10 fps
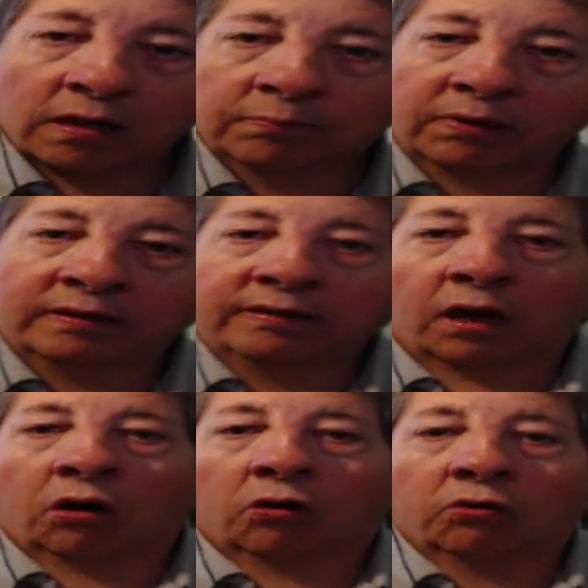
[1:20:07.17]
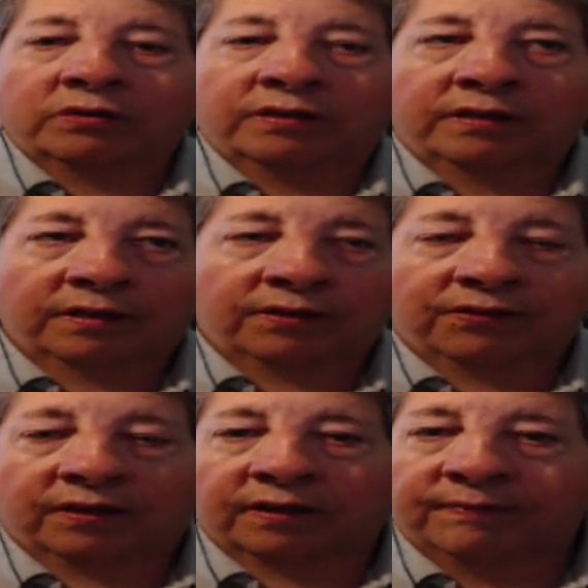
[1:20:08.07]
but no,
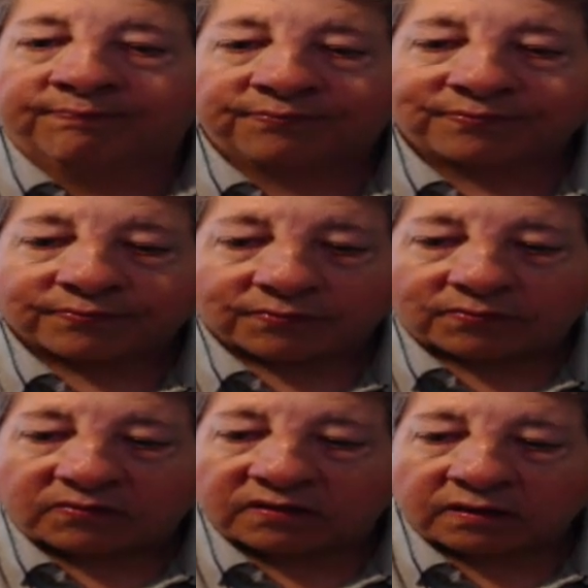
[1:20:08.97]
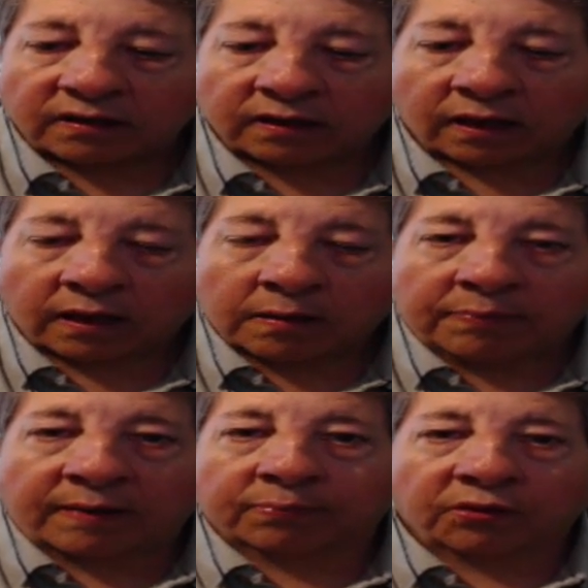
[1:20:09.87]
the
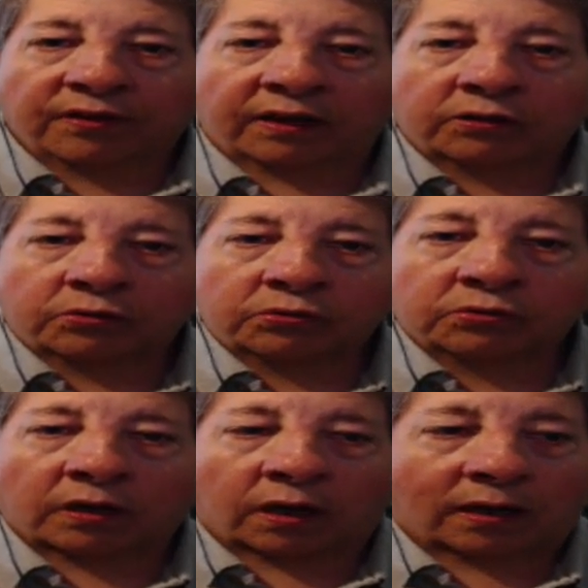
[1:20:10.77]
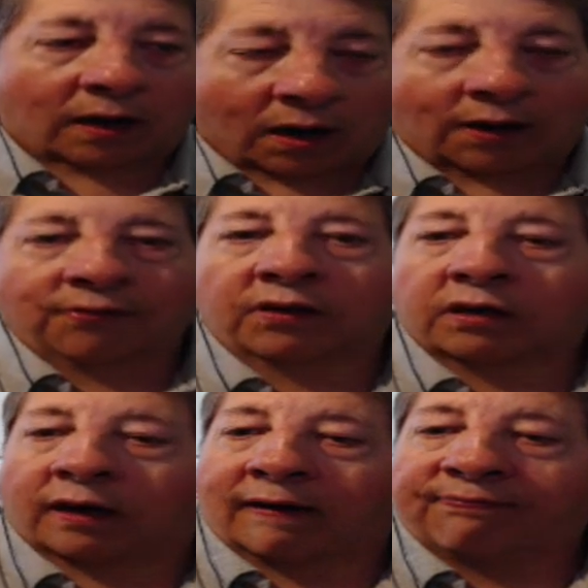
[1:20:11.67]
people that are on the
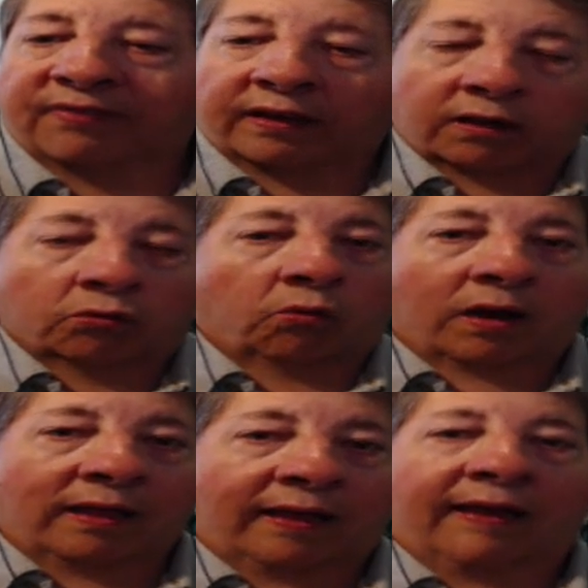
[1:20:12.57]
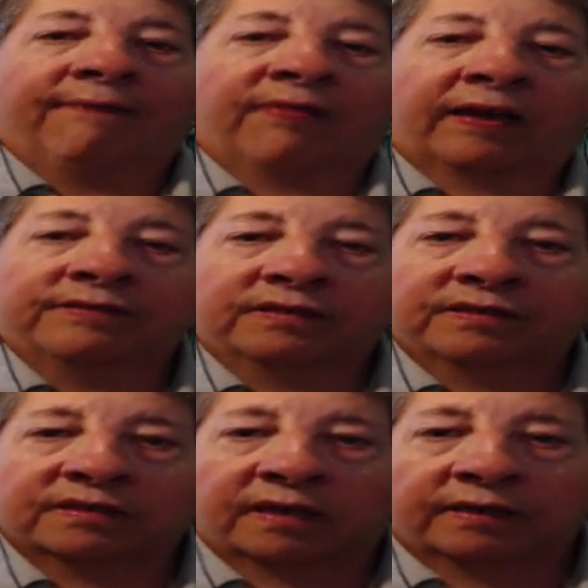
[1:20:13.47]
left, they don't want to have that
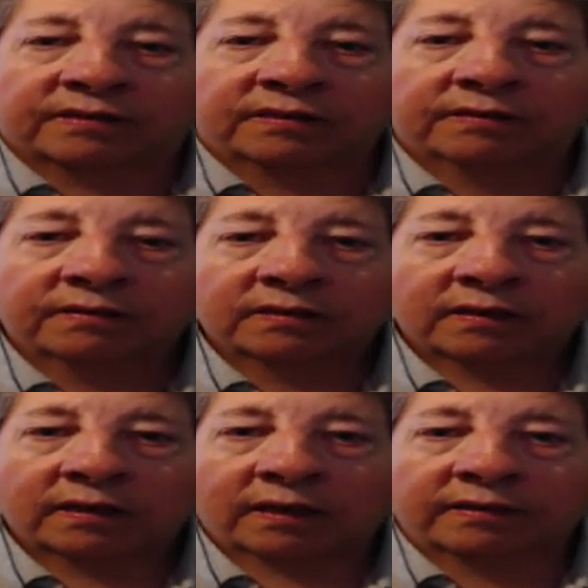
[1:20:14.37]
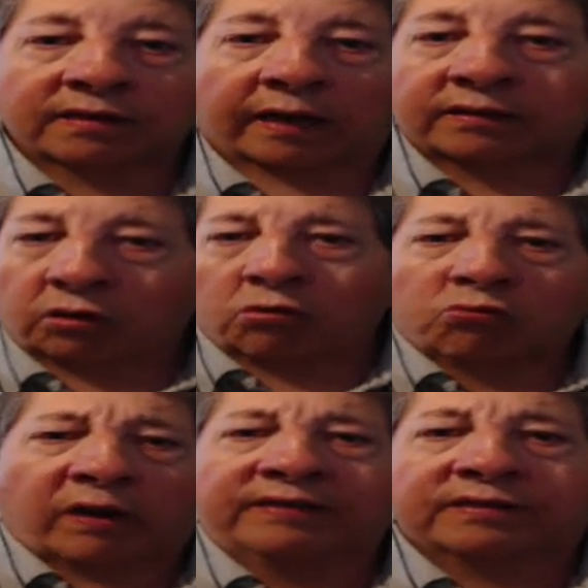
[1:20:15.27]
discussion. It's like, you're
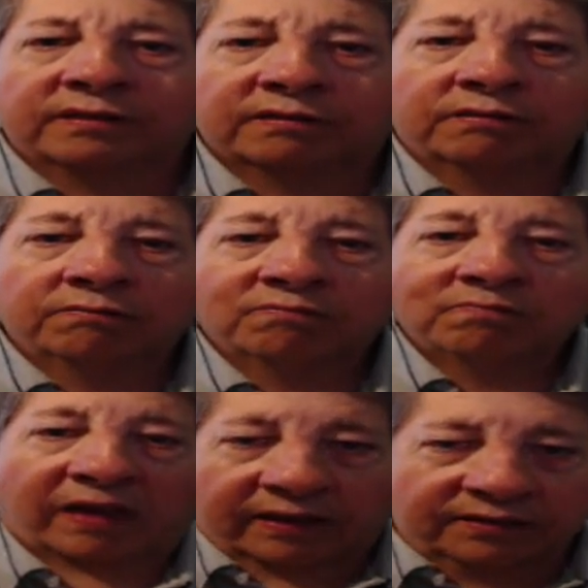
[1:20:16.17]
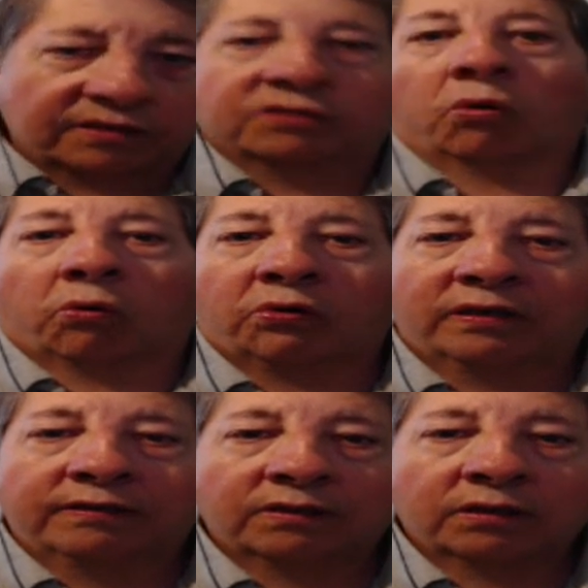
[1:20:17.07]
a racist. End of story.
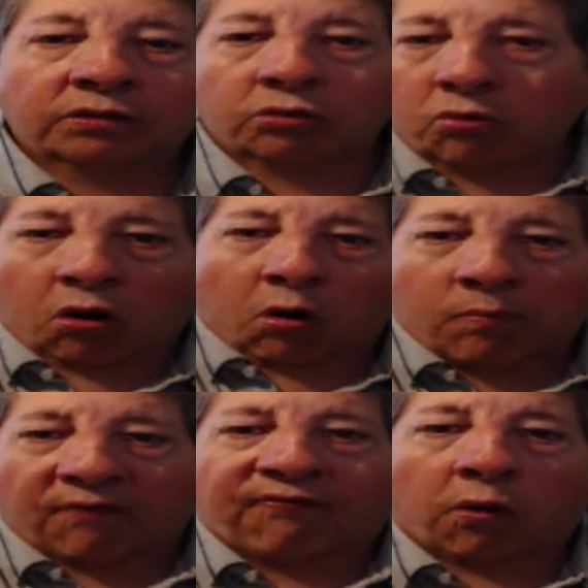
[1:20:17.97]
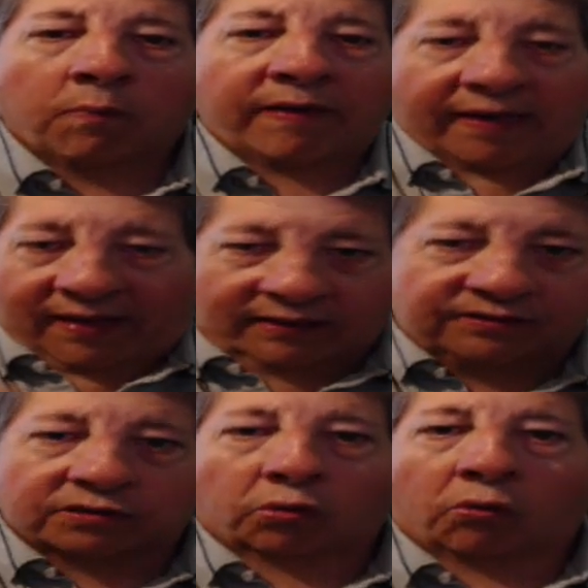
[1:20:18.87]
You're a homophobe. End of
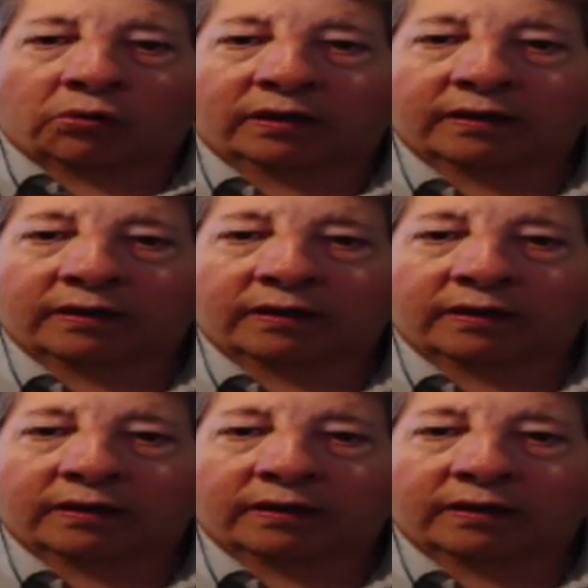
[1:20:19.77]
story.